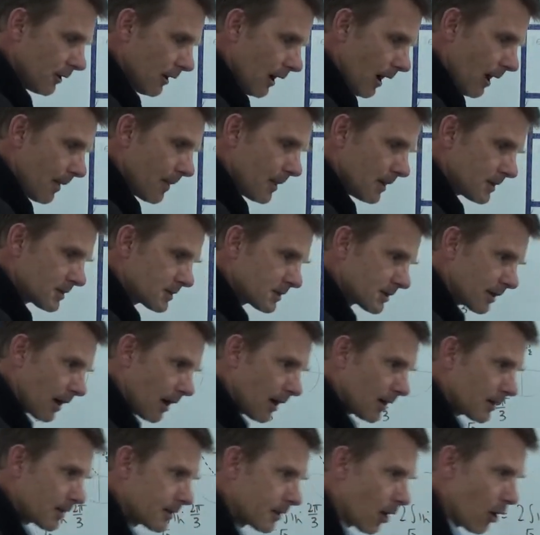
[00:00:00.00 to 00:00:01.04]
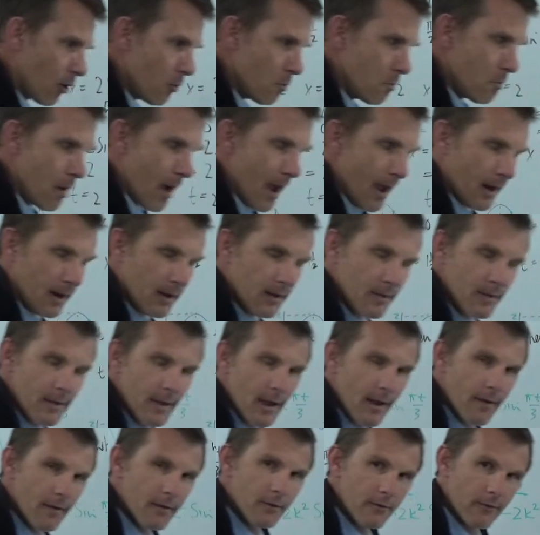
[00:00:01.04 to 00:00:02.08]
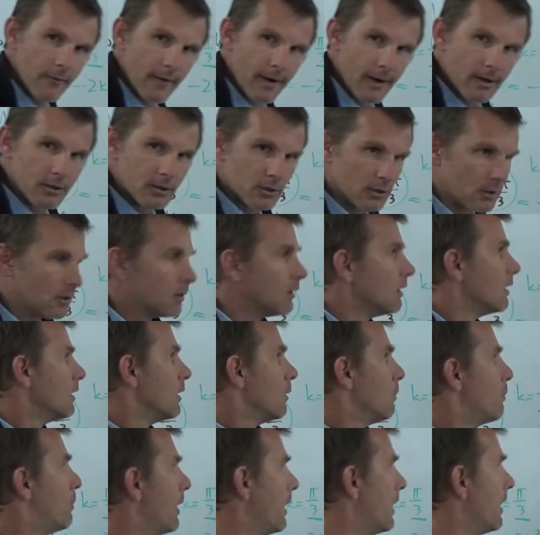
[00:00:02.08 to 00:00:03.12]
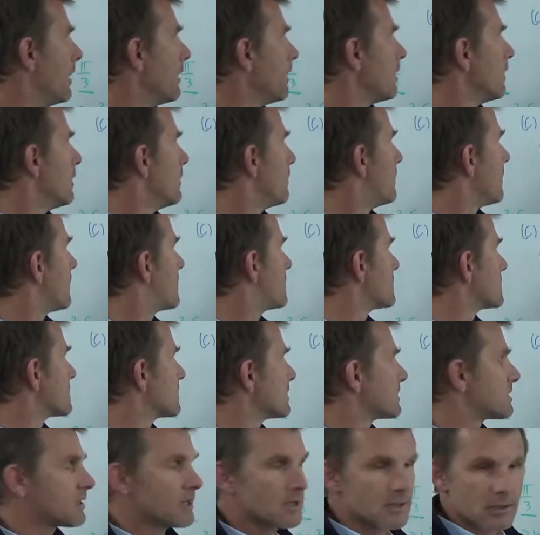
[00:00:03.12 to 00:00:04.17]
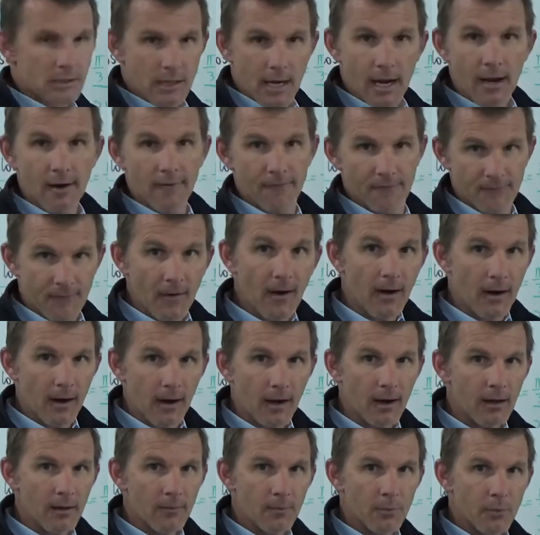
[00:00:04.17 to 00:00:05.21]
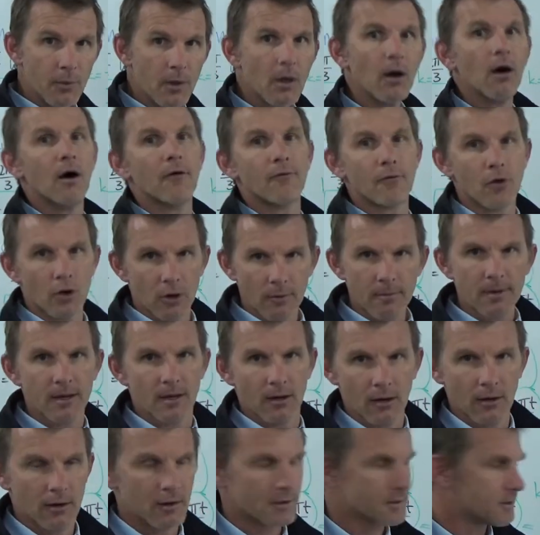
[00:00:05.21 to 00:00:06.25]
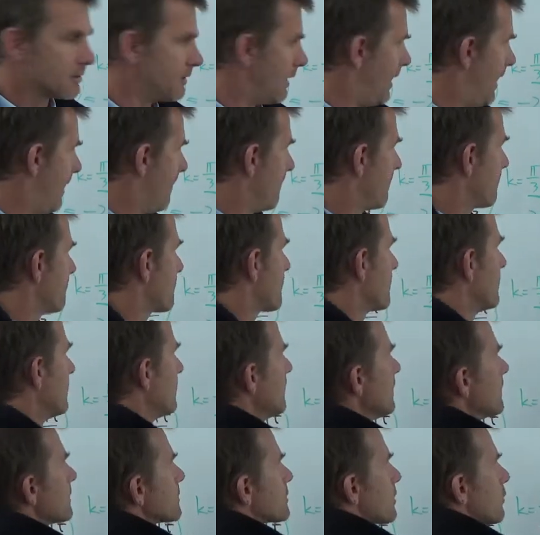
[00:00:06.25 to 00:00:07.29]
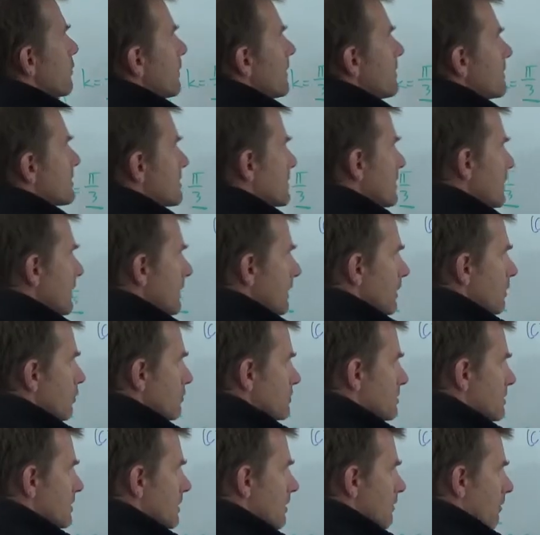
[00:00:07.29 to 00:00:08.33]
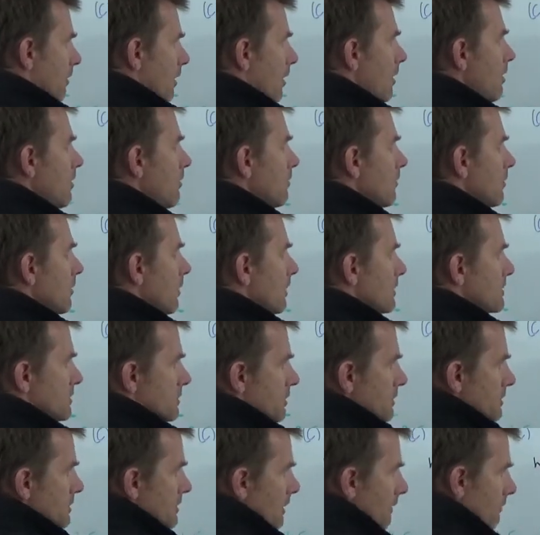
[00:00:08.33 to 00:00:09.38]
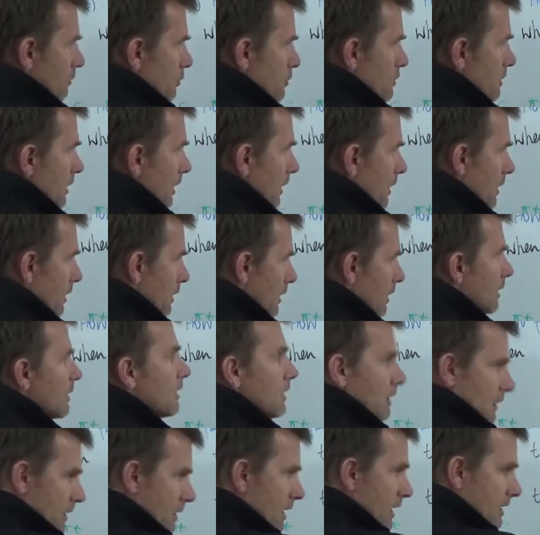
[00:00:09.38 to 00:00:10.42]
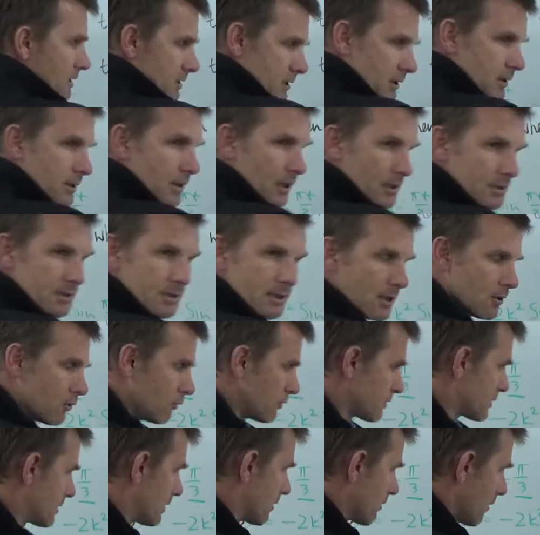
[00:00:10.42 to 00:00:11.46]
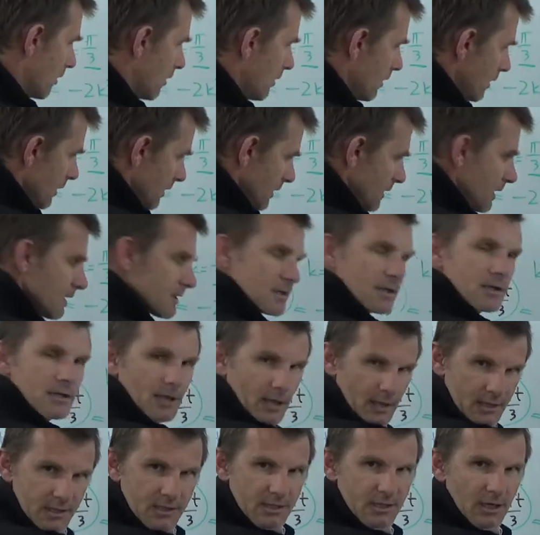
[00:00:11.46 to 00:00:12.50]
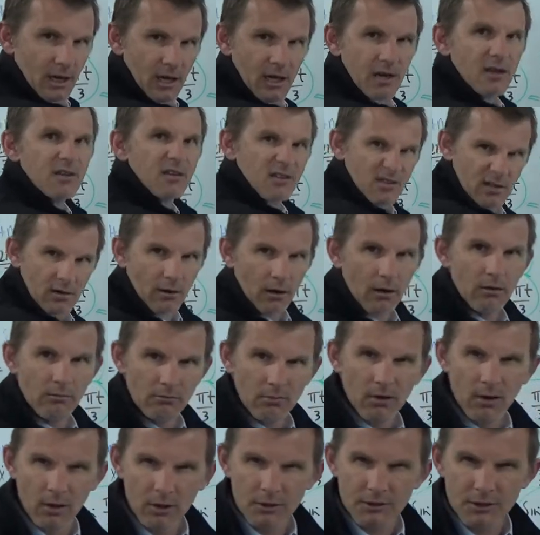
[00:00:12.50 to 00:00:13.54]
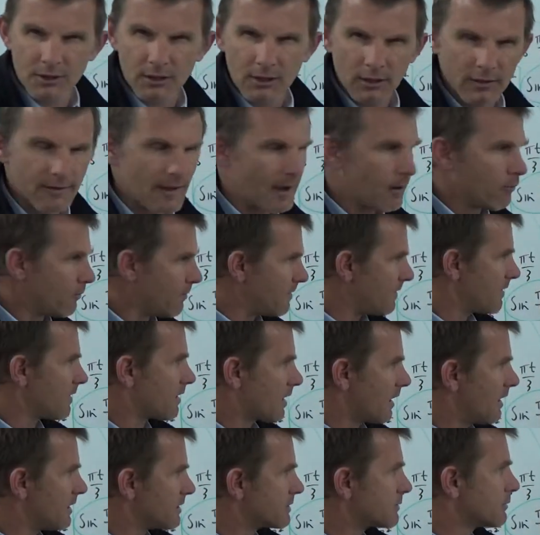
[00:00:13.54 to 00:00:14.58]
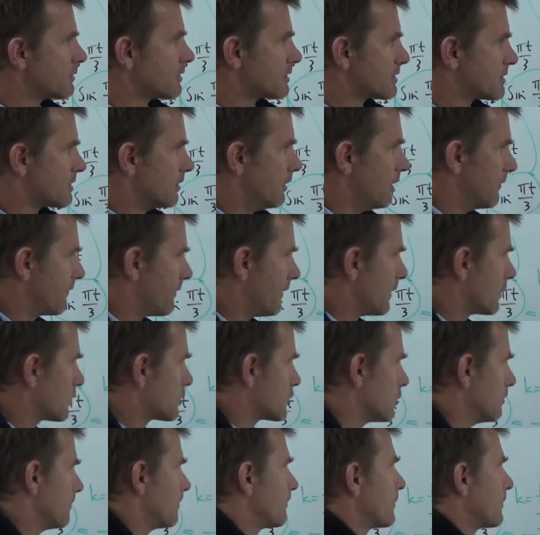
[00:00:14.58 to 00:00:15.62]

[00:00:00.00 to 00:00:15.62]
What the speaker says: and then started to go back in the other direction. But because it says how far, I've got to be alert to that. So when t equals 0, I was just double checking here, yes it does equal 0, yes it does start at 0. Logically that would be the case with the sine function.